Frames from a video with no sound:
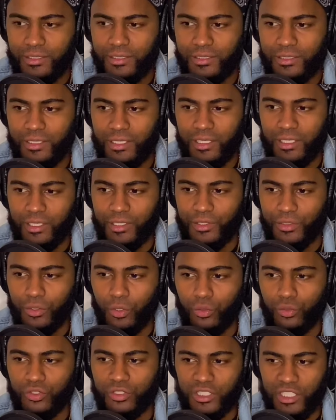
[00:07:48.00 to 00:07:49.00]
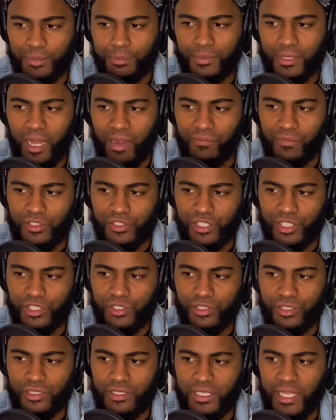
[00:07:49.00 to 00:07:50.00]
those deep
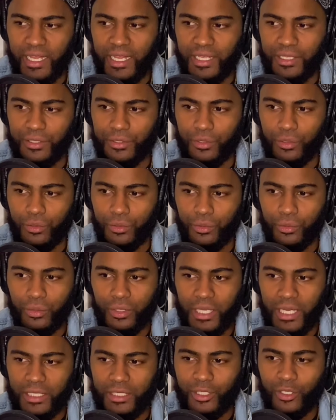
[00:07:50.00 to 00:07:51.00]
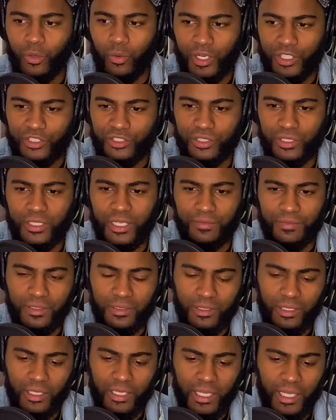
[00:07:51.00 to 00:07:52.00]
conversations that you kind of question
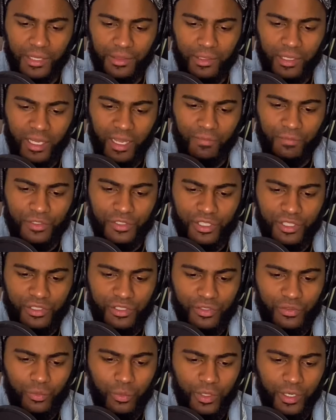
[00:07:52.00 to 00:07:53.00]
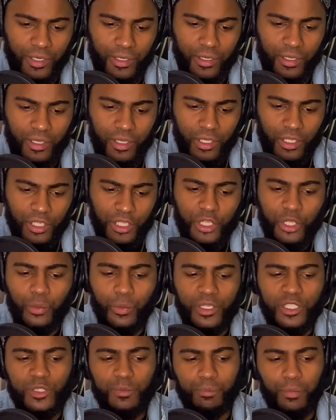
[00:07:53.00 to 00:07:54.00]
everything, and the conversations where you
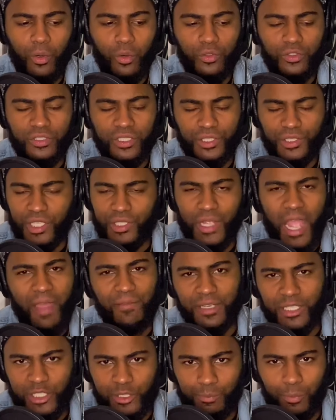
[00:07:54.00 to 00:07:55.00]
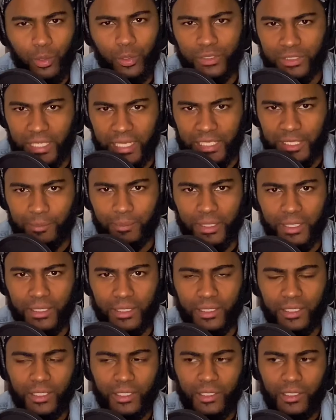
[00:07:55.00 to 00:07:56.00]
expose things that you haven't exposed to anybody.
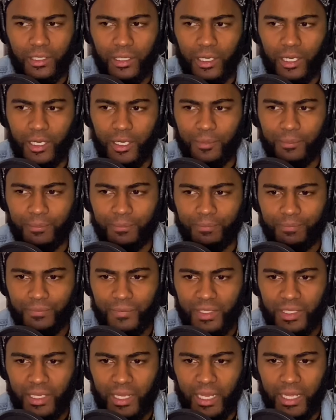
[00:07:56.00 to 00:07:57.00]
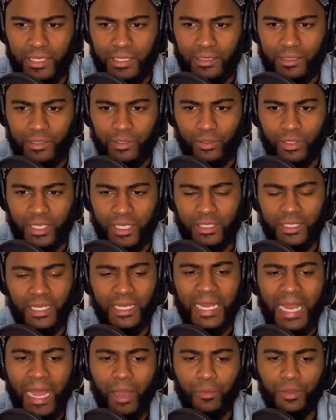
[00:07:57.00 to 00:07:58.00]
And kind of
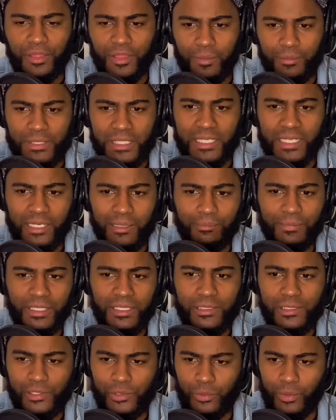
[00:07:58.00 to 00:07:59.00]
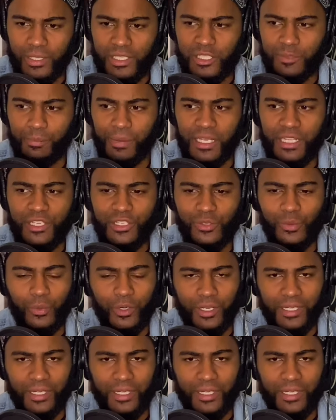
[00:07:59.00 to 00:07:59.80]
allowing them to come into a space where